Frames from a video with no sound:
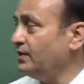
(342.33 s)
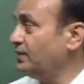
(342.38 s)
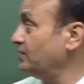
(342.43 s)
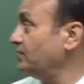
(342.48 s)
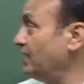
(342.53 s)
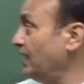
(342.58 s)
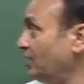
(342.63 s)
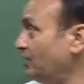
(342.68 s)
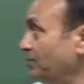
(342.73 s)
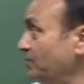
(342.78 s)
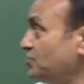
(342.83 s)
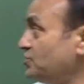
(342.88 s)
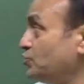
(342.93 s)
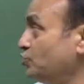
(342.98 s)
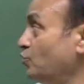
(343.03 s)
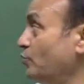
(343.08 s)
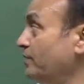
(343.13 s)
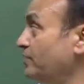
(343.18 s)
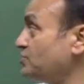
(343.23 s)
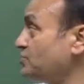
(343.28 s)
that means
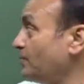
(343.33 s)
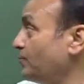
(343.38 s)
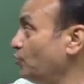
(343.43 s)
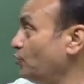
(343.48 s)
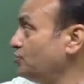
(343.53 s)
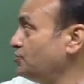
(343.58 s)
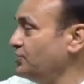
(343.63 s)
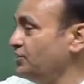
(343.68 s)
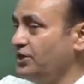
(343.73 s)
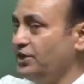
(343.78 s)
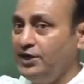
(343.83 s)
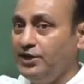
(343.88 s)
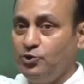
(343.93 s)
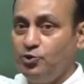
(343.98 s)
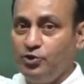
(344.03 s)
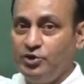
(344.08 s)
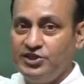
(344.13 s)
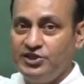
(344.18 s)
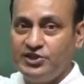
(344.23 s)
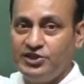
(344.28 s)
you may suppose here a
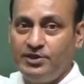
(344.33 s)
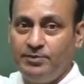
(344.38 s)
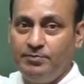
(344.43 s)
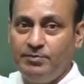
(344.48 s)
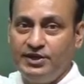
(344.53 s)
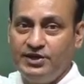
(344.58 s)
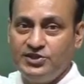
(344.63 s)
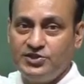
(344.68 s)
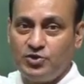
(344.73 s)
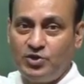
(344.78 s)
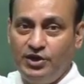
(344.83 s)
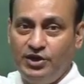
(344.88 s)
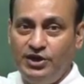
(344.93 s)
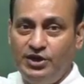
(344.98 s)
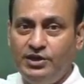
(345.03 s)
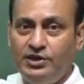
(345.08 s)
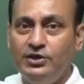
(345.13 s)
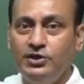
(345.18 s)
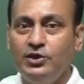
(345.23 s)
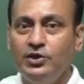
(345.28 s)
2-digit number is
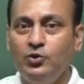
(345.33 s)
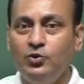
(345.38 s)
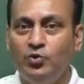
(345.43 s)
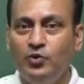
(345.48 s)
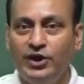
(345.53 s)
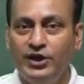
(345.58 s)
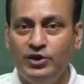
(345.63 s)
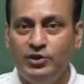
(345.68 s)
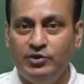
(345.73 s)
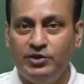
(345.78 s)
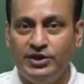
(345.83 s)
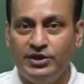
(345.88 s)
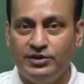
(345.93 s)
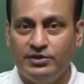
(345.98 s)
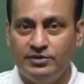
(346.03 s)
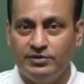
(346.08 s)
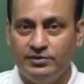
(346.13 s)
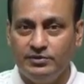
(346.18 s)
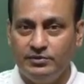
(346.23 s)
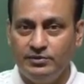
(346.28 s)
only 1 unit.
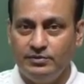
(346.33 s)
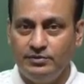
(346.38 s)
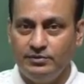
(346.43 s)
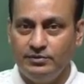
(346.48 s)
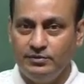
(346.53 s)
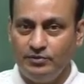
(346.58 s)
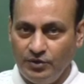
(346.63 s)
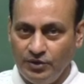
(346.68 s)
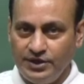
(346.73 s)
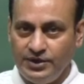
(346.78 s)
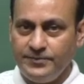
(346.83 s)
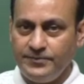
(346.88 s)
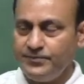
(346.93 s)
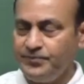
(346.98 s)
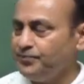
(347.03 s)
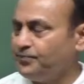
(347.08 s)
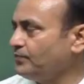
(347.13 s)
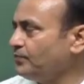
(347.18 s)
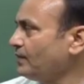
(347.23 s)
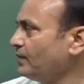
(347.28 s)
Okay.
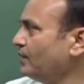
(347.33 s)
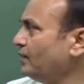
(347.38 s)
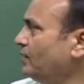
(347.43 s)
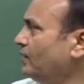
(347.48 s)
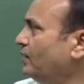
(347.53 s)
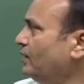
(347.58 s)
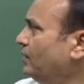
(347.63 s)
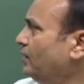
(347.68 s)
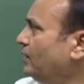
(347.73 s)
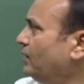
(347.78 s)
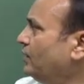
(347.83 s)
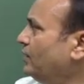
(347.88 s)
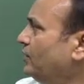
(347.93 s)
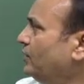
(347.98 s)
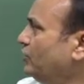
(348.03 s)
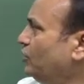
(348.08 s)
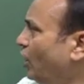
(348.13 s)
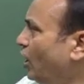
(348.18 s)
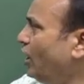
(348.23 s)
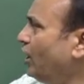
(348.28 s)

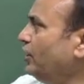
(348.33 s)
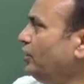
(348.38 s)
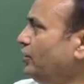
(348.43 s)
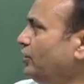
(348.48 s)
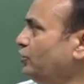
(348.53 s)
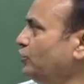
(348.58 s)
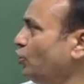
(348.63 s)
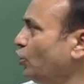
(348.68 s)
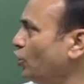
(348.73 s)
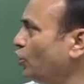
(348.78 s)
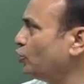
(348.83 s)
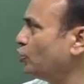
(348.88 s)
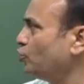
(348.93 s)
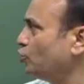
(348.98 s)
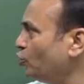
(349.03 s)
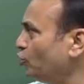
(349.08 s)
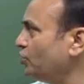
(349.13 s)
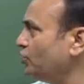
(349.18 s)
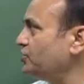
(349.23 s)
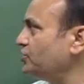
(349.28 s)
Now your
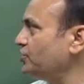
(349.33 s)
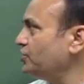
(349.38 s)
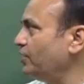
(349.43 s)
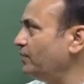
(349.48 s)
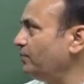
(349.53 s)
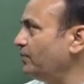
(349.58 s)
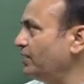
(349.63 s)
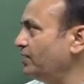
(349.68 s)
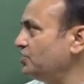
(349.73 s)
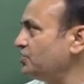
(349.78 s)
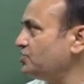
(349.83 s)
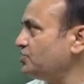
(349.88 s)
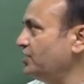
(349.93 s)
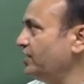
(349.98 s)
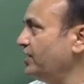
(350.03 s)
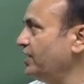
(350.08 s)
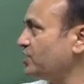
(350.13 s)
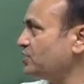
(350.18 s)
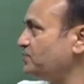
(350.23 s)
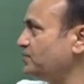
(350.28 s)
2-digit number is
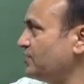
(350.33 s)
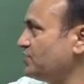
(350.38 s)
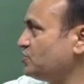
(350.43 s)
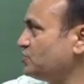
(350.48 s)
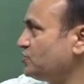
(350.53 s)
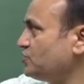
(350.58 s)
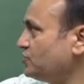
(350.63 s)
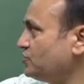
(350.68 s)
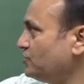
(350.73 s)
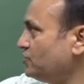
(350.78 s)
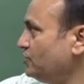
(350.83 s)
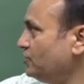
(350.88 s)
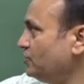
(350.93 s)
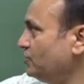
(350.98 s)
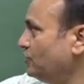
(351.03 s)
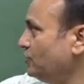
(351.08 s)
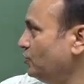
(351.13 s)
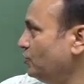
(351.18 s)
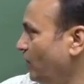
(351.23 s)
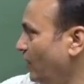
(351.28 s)
10x plus
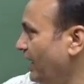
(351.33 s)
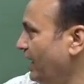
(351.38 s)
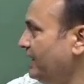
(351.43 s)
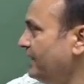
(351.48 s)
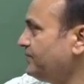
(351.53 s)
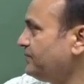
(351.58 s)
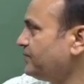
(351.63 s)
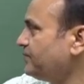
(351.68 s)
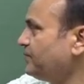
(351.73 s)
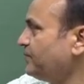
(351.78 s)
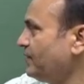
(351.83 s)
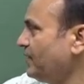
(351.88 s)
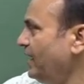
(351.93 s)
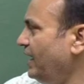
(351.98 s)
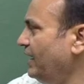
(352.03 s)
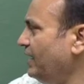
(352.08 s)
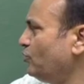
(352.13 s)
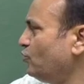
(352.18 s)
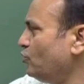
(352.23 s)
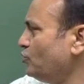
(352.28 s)
y,
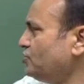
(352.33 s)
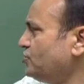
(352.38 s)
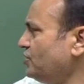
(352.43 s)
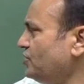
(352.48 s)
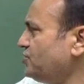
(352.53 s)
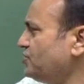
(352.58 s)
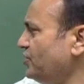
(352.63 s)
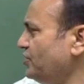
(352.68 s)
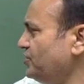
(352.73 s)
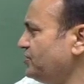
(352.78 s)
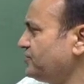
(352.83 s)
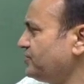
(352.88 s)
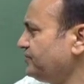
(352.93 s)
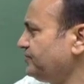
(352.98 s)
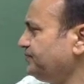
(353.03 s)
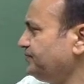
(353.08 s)
and question says